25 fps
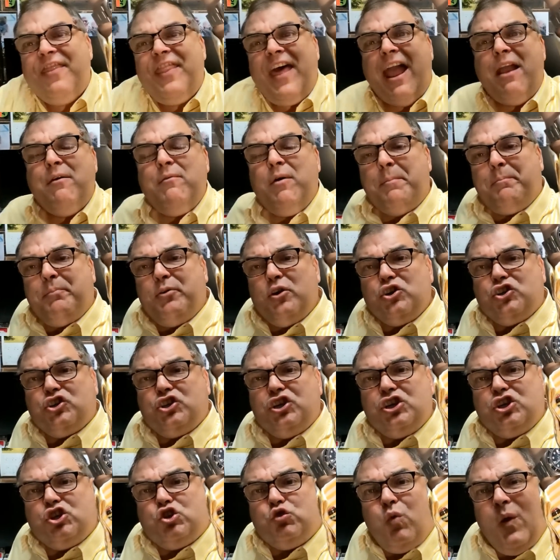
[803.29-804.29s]
They were
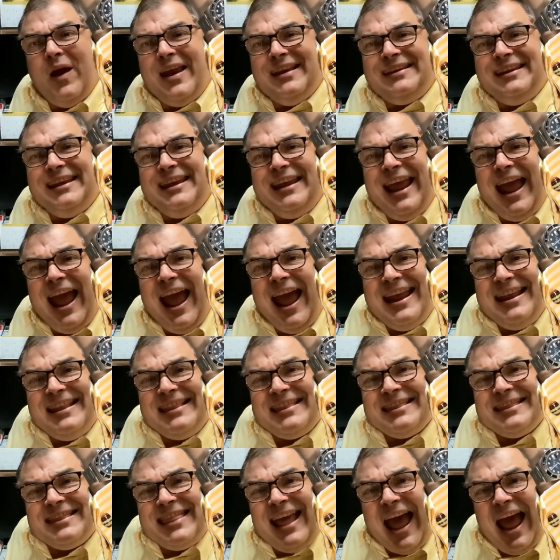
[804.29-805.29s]
pushing
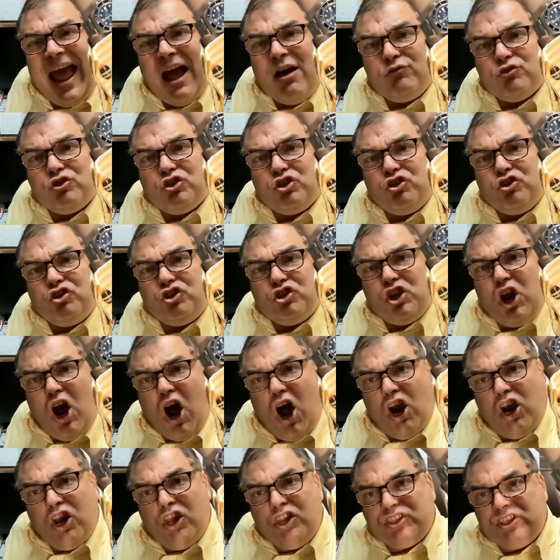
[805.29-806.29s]

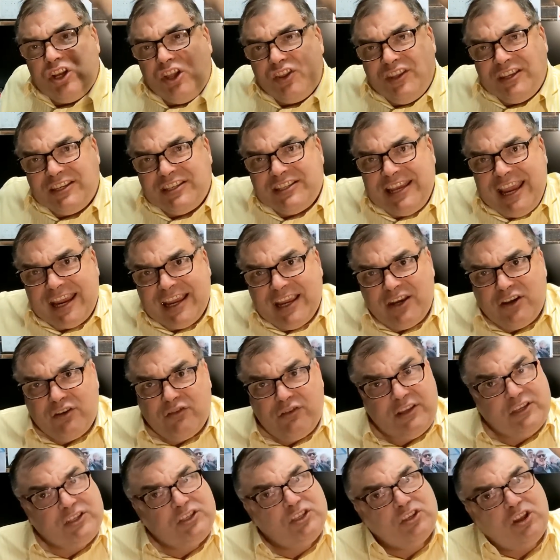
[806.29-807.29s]
$28,000 on the
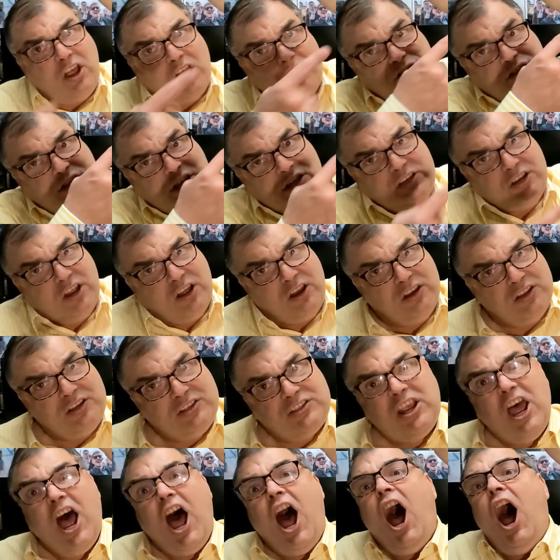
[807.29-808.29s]
second, this is Aussie
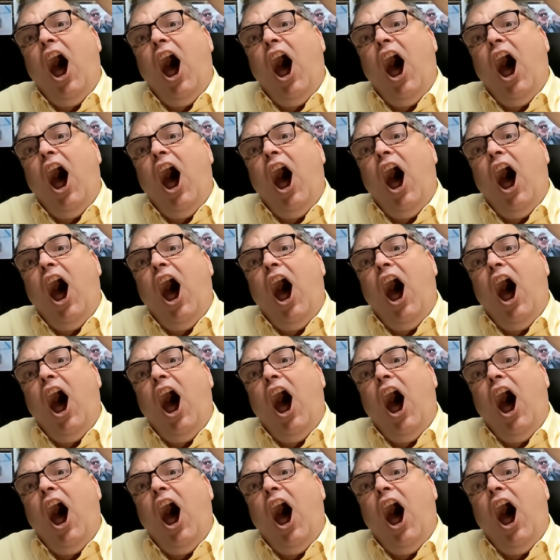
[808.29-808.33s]
dollars,